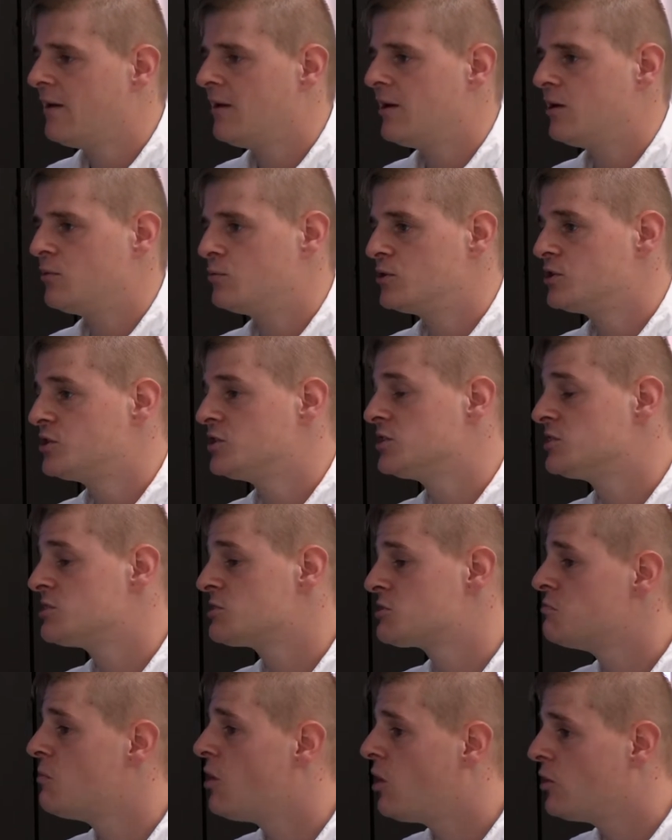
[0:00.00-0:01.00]
which is
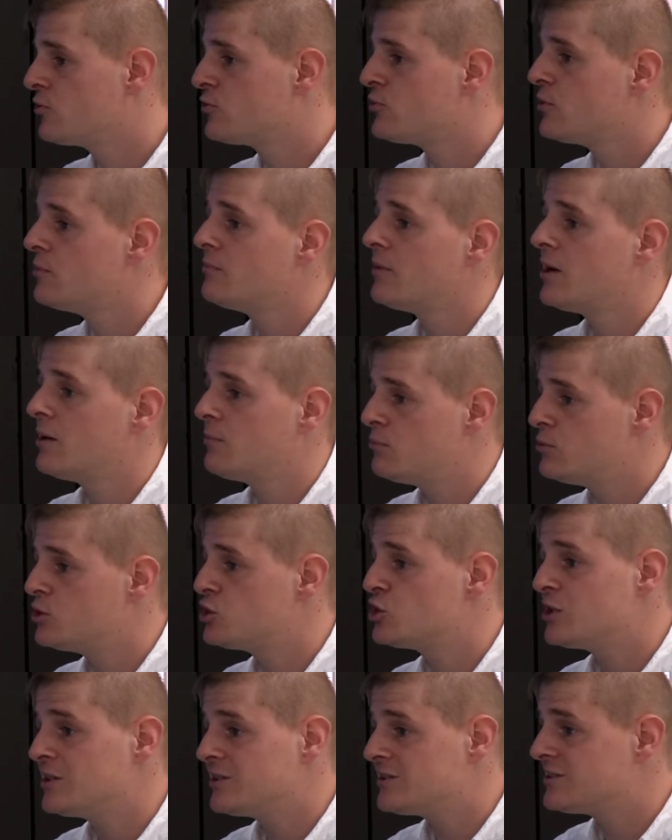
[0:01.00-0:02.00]
a small trim and
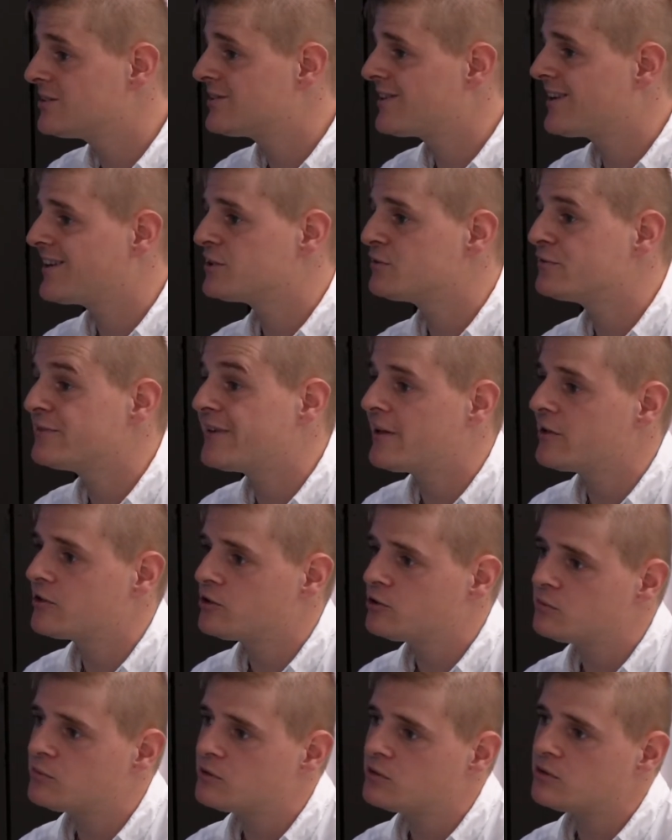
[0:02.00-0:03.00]
which isn't as
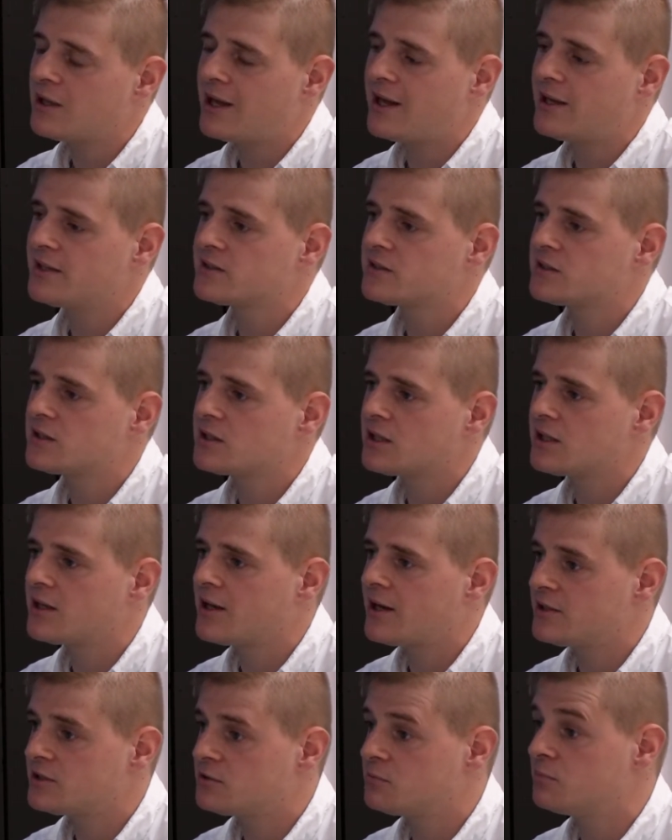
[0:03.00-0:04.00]
valuable as
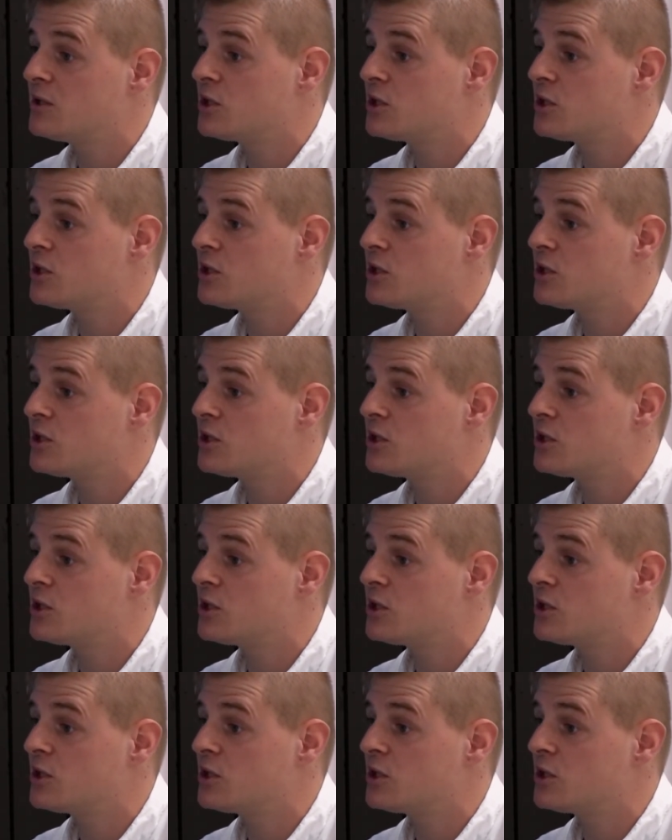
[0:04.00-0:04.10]
a